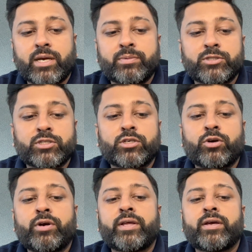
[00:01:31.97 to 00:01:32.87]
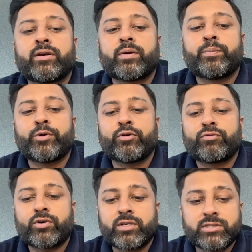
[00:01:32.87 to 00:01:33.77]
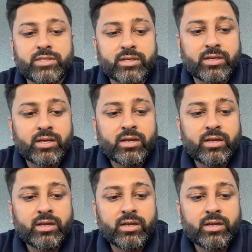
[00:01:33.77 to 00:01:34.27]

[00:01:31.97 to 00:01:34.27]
Cybersecurity and Computer Forensic,